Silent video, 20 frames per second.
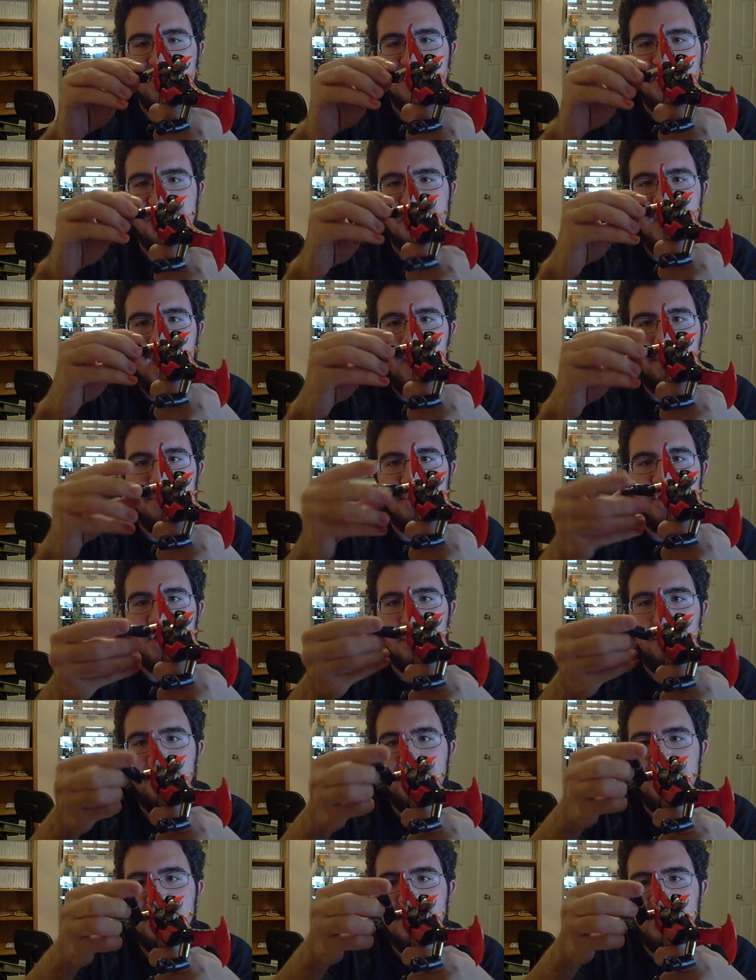and snaps into
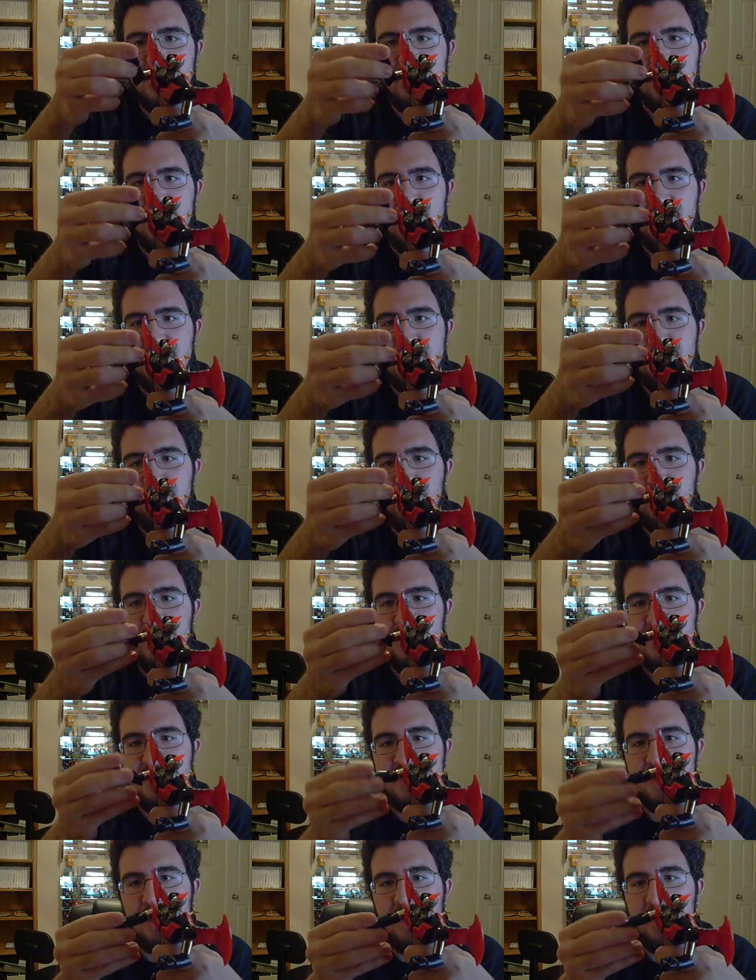position. It's pretty
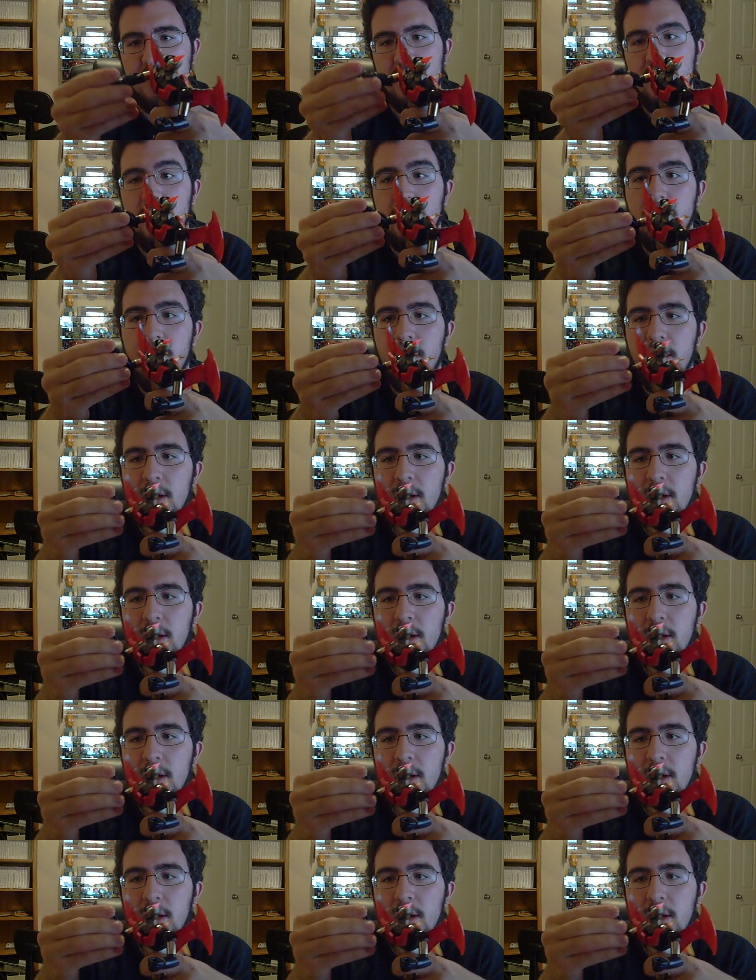solid.